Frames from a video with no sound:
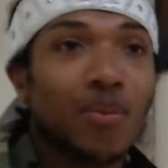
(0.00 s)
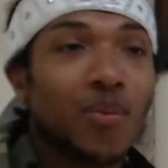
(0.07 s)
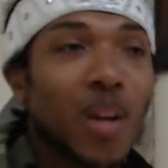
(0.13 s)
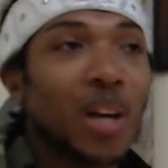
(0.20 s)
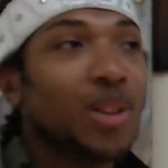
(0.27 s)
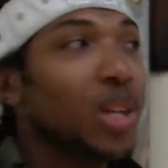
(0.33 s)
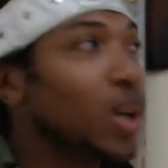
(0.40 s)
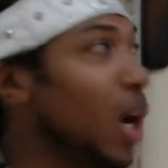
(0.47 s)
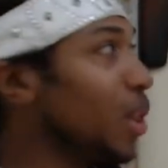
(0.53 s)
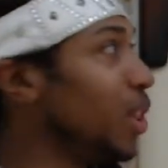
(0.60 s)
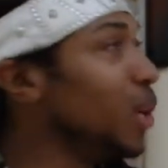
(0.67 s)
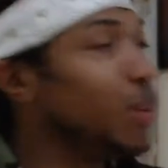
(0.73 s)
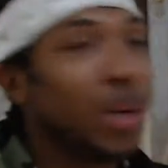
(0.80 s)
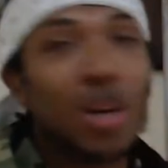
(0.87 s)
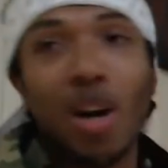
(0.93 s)
I
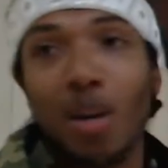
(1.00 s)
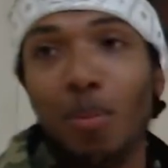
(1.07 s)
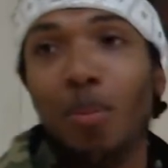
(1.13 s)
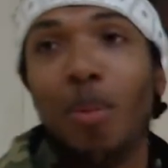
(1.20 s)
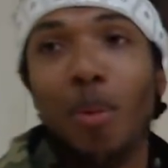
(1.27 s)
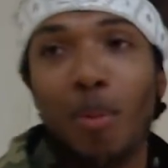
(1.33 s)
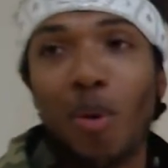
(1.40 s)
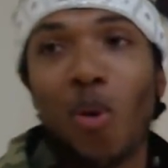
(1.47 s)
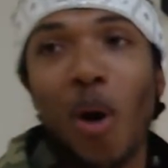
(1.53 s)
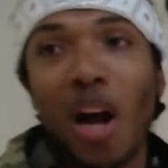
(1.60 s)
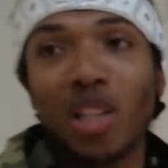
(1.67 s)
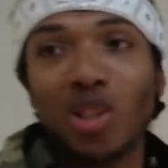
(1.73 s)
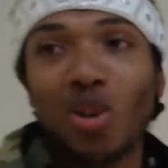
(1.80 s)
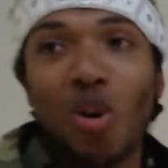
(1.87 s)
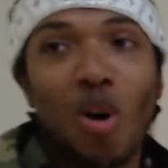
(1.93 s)
think we good for
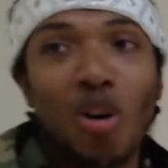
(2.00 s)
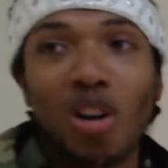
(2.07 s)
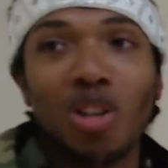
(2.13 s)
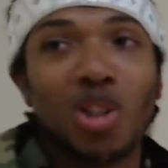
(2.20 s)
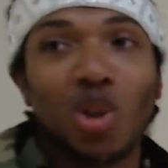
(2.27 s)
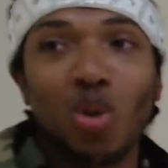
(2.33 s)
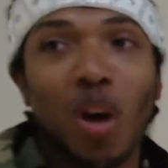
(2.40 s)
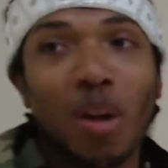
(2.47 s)
quite from all the tools.